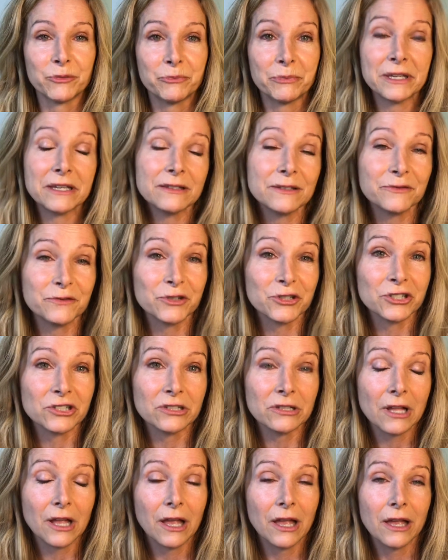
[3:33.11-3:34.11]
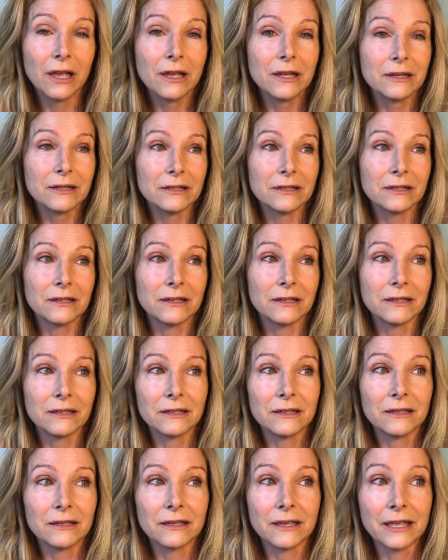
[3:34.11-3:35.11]
peaceful?
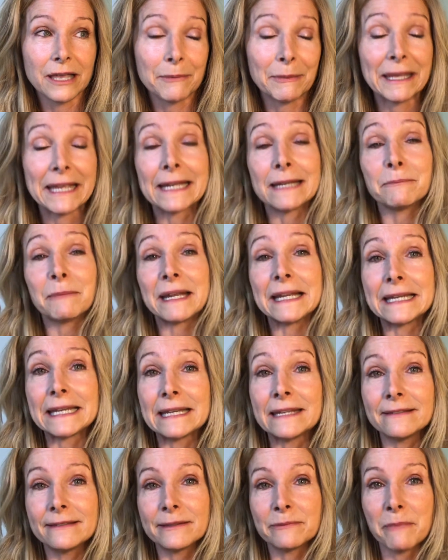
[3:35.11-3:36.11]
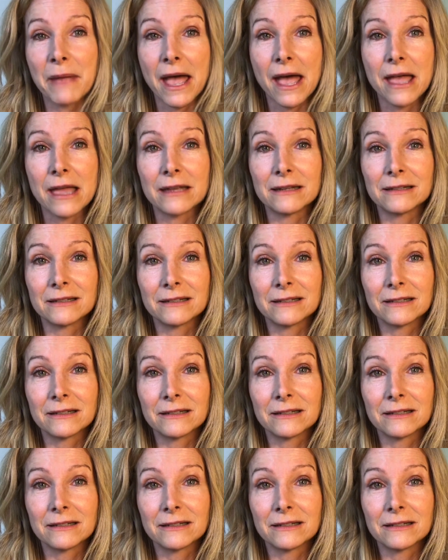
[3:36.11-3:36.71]
Am I getting my needs met?